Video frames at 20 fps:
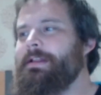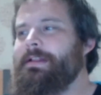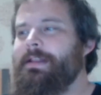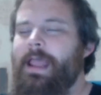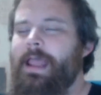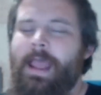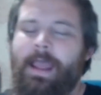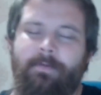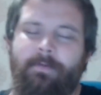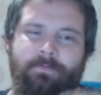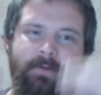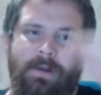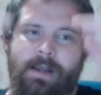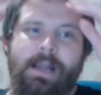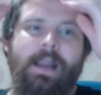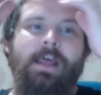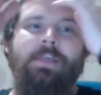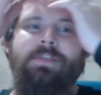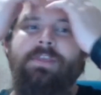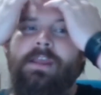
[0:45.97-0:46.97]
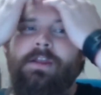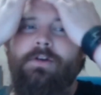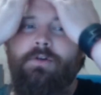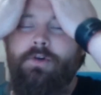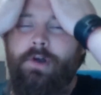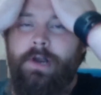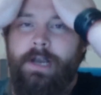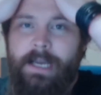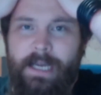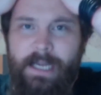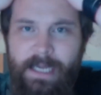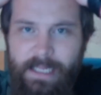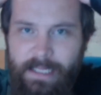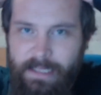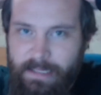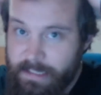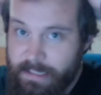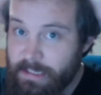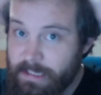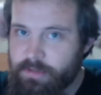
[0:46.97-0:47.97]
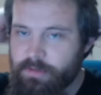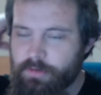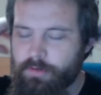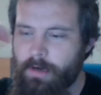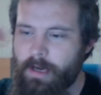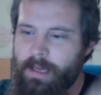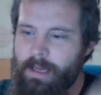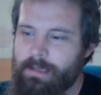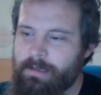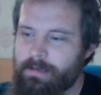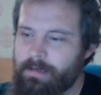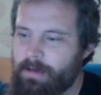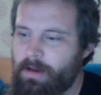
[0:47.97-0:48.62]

have nothing really to write